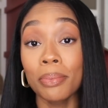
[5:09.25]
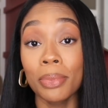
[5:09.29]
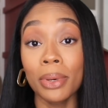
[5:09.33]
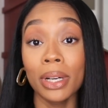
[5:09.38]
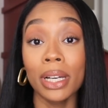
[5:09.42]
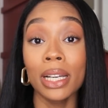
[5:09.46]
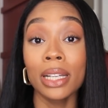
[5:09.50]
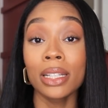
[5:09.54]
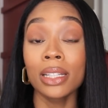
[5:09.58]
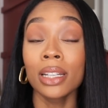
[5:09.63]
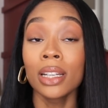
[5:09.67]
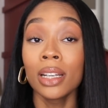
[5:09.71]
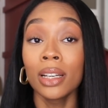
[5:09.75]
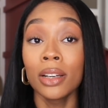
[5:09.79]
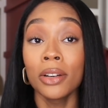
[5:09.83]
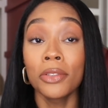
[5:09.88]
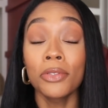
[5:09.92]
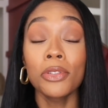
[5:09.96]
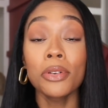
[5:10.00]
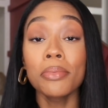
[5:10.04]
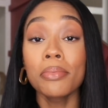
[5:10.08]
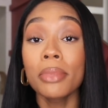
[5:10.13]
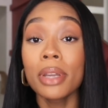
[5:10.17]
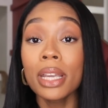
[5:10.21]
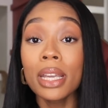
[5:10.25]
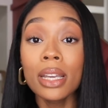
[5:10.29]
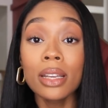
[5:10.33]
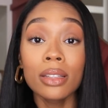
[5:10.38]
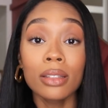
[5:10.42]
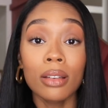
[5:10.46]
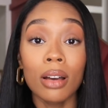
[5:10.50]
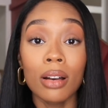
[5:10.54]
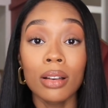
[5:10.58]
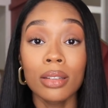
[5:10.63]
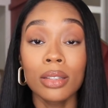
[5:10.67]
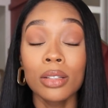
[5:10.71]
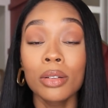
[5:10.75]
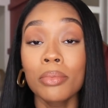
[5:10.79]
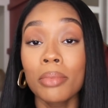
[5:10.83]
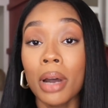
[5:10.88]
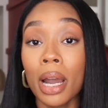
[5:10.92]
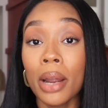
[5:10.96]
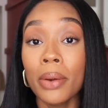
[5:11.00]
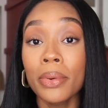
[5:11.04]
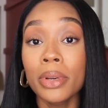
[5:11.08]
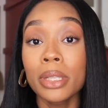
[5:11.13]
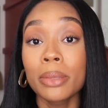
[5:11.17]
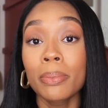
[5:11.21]
But for me, it's also
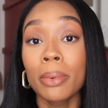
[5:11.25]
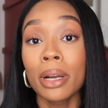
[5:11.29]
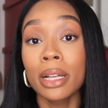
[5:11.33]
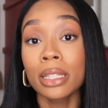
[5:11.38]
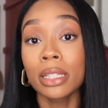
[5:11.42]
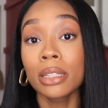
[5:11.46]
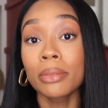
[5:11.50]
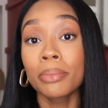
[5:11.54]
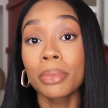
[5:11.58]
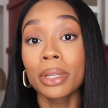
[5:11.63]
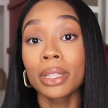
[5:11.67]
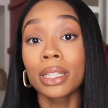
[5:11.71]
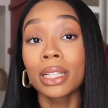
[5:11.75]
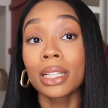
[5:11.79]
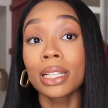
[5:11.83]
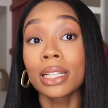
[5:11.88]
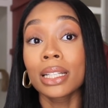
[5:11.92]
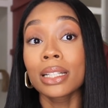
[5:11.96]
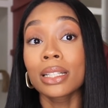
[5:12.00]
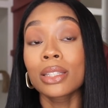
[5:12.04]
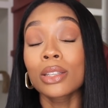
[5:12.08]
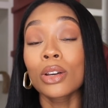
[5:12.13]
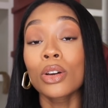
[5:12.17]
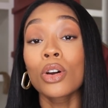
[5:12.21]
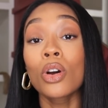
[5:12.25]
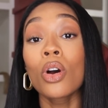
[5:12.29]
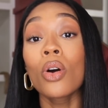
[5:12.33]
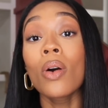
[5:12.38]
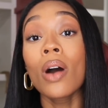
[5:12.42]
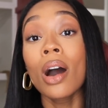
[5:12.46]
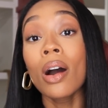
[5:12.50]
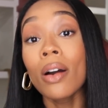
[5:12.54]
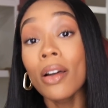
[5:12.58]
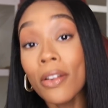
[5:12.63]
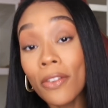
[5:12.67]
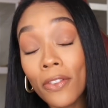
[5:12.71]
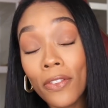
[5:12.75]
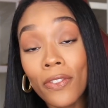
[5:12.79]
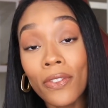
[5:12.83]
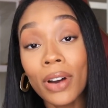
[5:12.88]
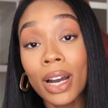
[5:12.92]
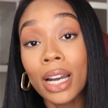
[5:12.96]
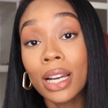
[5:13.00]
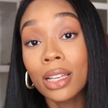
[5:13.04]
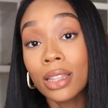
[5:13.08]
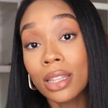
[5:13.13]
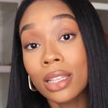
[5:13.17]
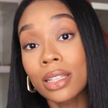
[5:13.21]
my responsibility to go out and
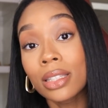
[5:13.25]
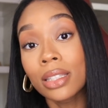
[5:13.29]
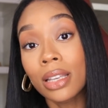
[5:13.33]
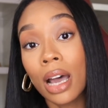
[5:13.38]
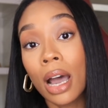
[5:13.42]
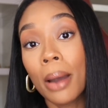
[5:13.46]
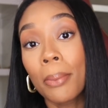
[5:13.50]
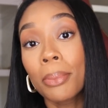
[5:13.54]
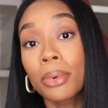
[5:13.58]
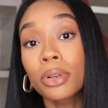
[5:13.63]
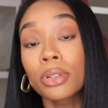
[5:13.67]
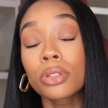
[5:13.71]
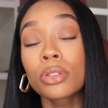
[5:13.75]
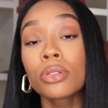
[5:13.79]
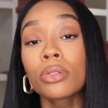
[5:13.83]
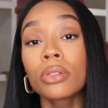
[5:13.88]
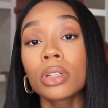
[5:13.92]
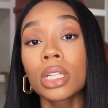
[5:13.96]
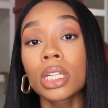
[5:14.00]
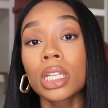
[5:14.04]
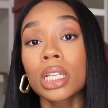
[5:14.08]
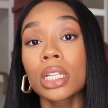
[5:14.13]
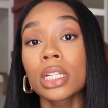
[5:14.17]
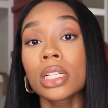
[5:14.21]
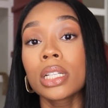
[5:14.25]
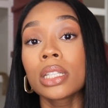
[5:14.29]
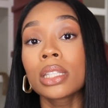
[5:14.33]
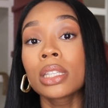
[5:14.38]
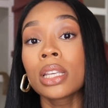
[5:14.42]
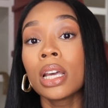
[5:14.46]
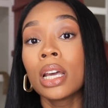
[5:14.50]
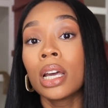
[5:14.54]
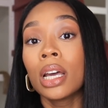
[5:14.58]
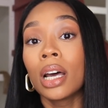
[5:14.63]
find these opportunities,